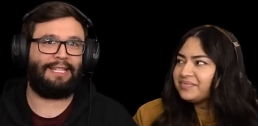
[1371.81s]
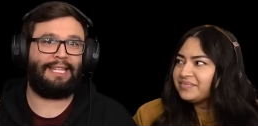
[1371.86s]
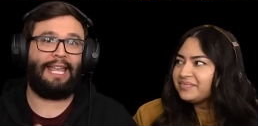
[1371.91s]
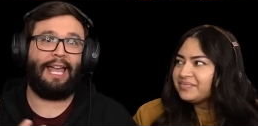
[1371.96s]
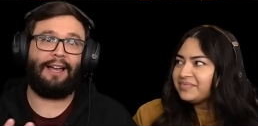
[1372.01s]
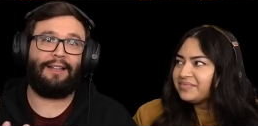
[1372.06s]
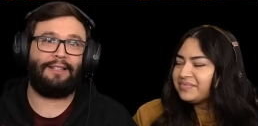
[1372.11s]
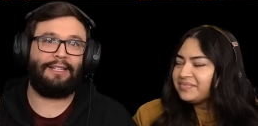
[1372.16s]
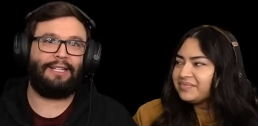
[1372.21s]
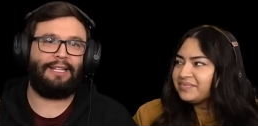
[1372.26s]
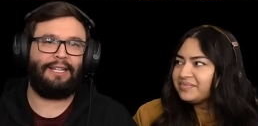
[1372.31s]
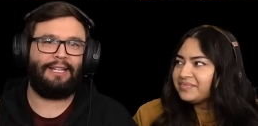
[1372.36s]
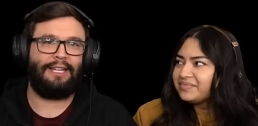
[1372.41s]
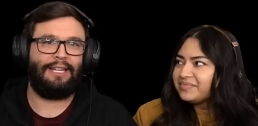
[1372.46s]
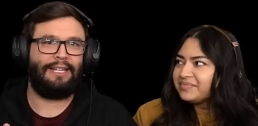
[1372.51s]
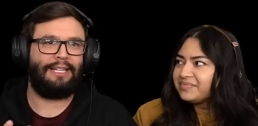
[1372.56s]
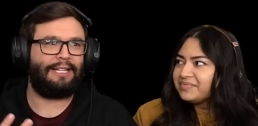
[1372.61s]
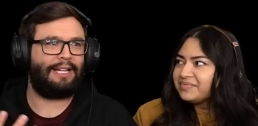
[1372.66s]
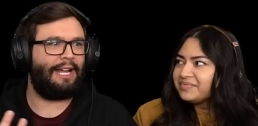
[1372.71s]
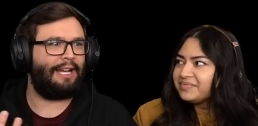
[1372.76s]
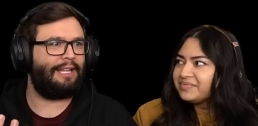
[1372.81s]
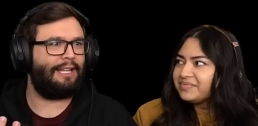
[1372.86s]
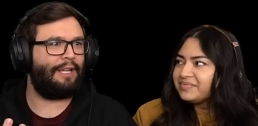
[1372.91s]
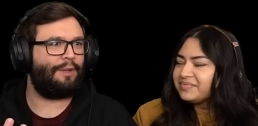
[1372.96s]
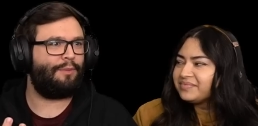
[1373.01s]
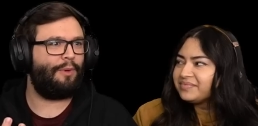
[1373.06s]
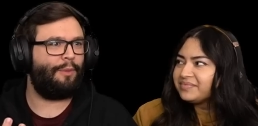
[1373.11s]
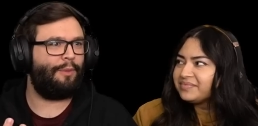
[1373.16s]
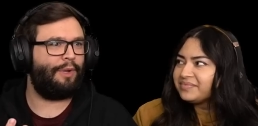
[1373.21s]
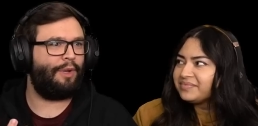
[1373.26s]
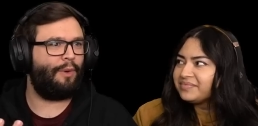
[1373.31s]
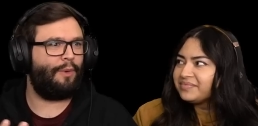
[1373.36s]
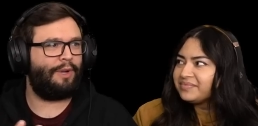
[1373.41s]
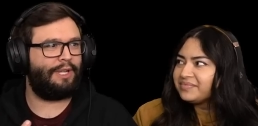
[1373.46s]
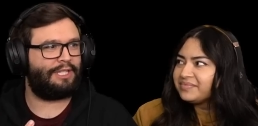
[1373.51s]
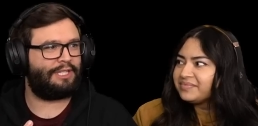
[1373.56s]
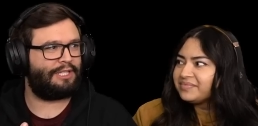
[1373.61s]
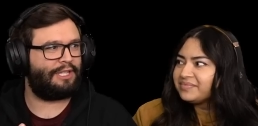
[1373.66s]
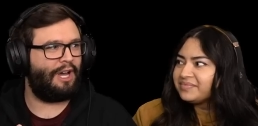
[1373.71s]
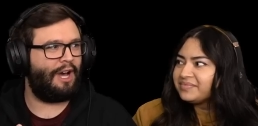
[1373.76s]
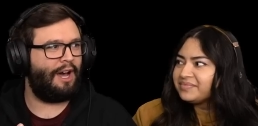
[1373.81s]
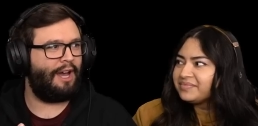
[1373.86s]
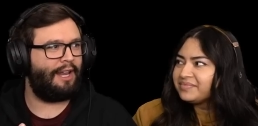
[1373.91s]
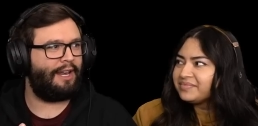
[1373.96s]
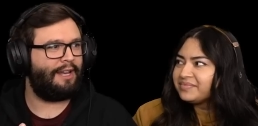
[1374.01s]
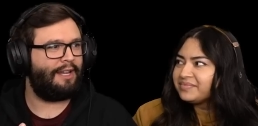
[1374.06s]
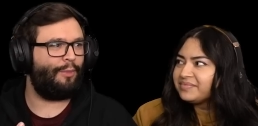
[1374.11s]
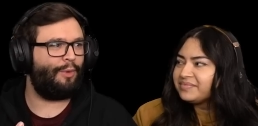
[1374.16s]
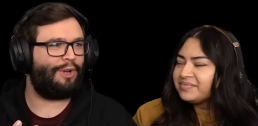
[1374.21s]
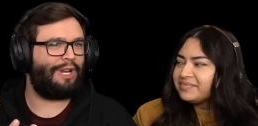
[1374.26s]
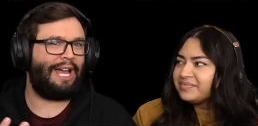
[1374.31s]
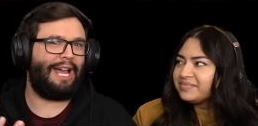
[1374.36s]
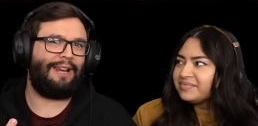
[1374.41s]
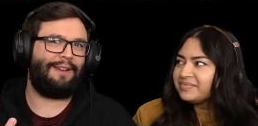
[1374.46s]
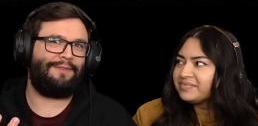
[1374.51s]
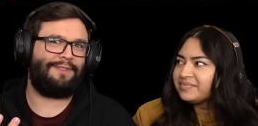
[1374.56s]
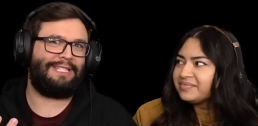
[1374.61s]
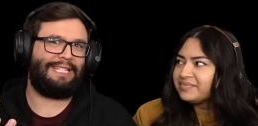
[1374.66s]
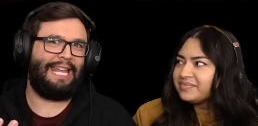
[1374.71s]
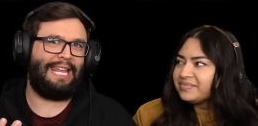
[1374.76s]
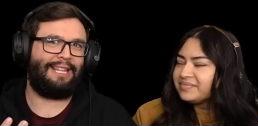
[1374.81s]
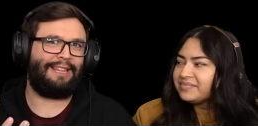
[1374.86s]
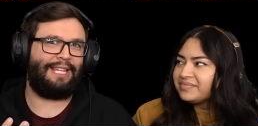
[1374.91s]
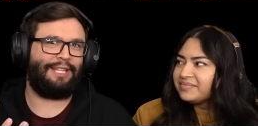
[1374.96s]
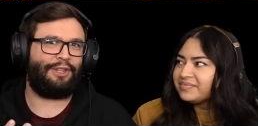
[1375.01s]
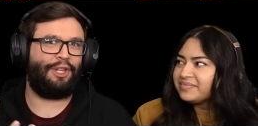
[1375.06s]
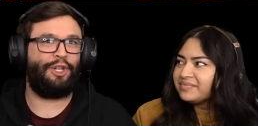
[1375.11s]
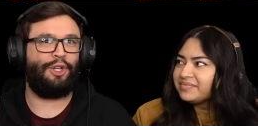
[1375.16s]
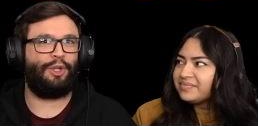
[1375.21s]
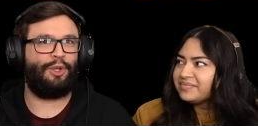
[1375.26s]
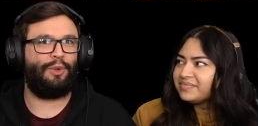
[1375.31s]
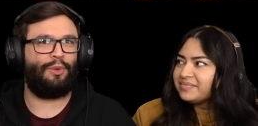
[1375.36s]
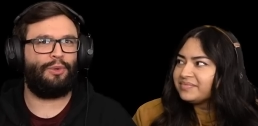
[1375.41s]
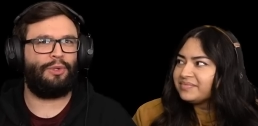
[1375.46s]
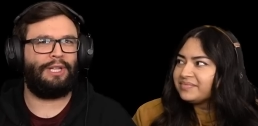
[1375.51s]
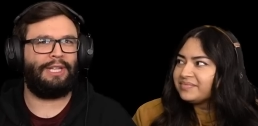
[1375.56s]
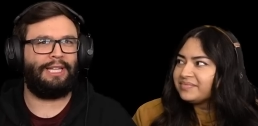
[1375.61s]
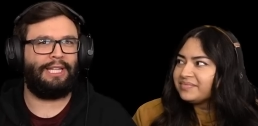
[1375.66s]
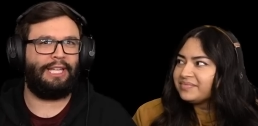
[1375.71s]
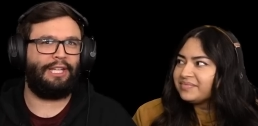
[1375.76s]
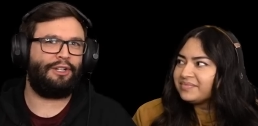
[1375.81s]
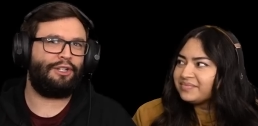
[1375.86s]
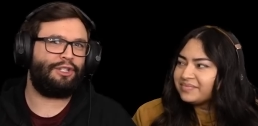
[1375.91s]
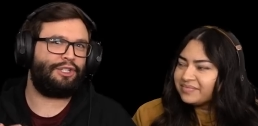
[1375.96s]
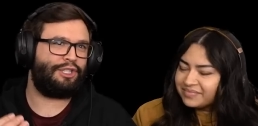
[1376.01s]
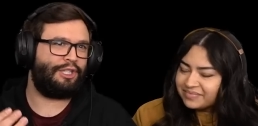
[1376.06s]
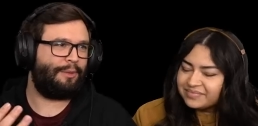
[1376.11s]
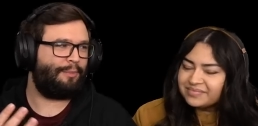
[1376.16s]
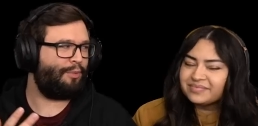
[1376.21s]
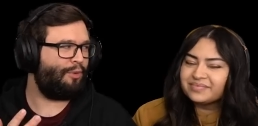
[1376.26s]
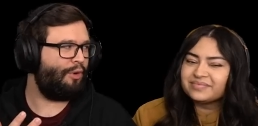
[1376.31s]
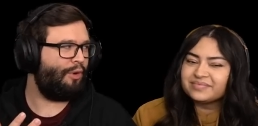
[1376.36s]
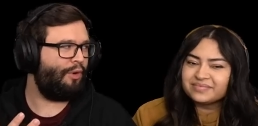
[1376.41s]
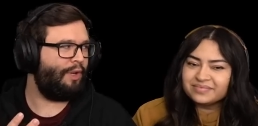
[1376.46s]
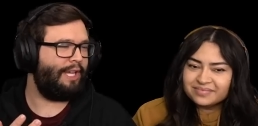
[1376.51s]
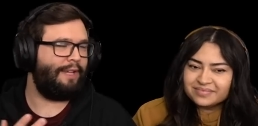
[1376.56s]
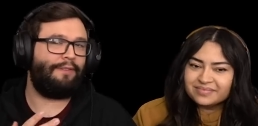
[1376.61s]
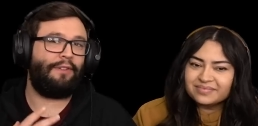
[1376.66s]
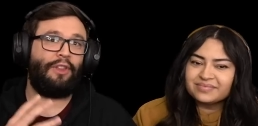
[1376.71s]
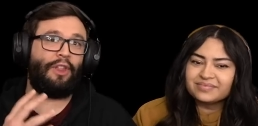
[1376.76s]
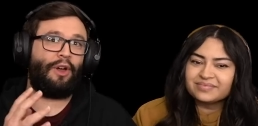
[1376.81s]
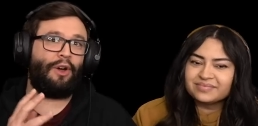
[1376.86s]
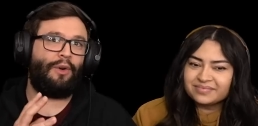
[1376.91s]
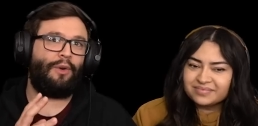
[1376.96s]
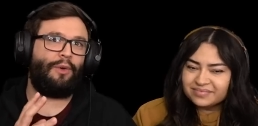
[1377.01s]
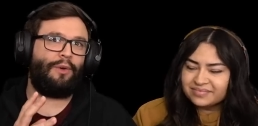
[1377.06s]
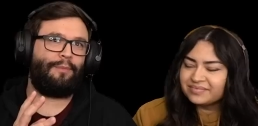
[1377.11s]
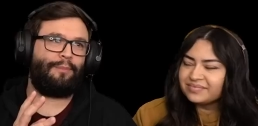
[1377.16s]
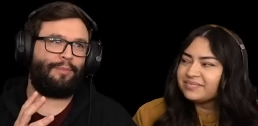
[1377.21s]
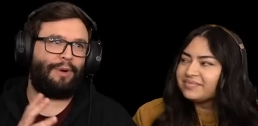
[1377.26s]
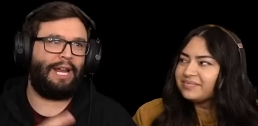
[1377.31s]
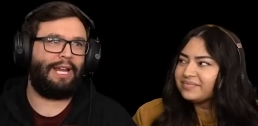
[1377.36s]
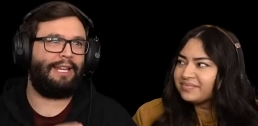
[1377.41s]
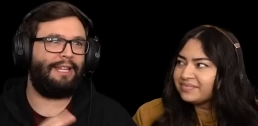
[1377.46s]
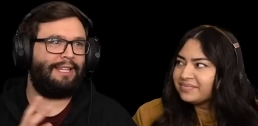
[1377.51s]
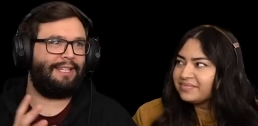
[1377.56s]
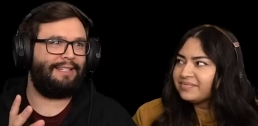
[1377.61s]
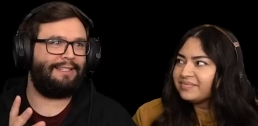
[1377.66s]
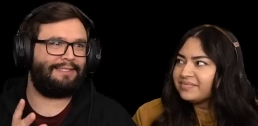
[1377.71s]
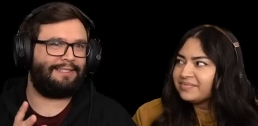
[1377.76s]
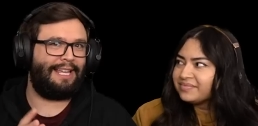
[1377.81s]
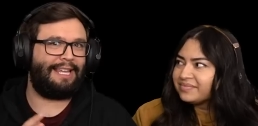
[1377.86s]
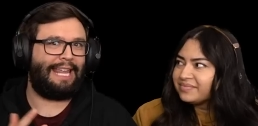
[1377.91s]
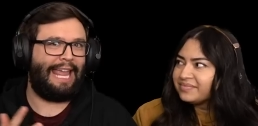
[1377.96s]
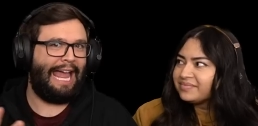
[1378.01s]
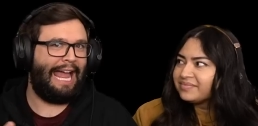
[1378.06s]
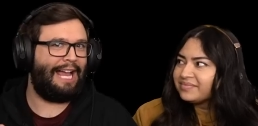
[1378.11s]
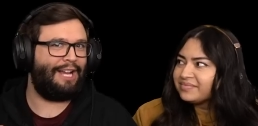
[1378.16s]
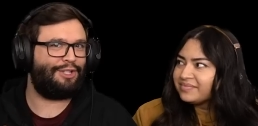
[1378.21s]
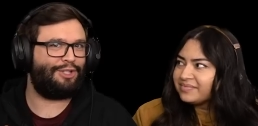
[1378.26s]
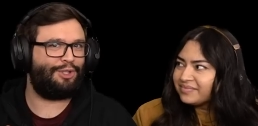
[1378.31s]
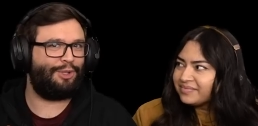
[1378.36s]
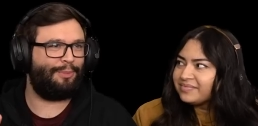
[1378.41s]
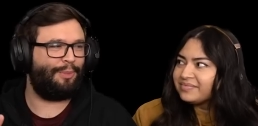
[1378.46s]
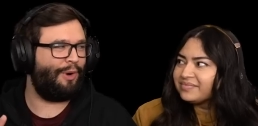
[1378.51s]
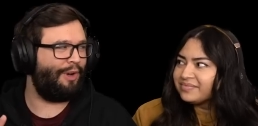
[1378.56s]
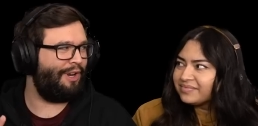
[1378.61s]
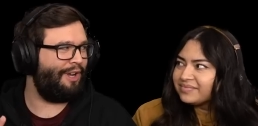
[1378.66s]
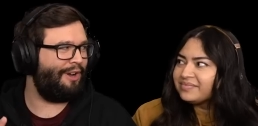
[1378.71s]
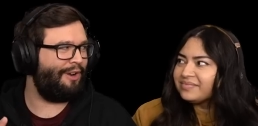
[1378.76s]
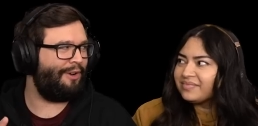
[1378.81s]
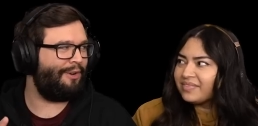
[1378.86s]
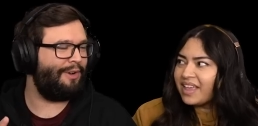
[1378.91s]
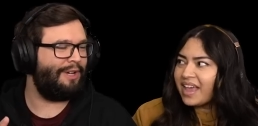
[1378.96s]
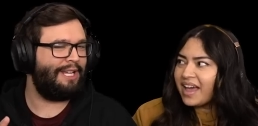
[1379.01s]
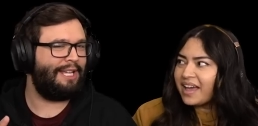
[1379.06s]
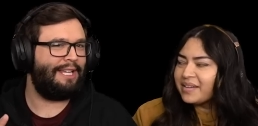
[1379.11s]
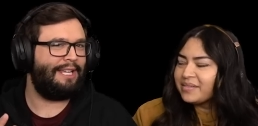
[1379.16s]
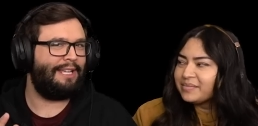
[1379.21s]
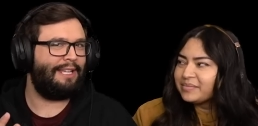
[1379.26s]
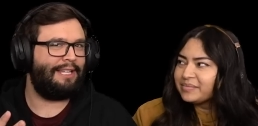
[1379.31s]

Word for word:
Speaker 1: Kelly, kind of like what we always thought, would kind of take like the new leadership role, even though Brandy is like Ash 2.0. Yeah.